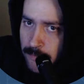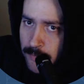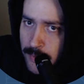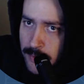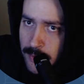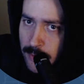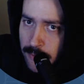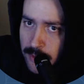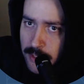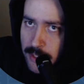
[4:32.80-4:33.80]
So if we
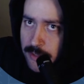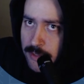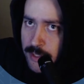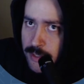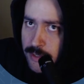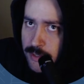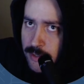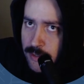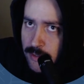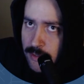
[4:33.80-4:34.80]
clear this,
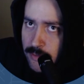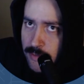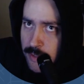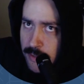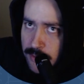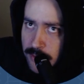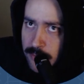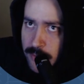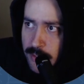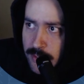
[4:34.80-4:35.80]
we can do
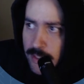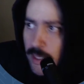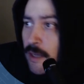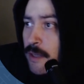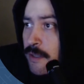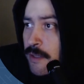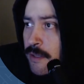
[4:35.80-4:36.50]
kubectl,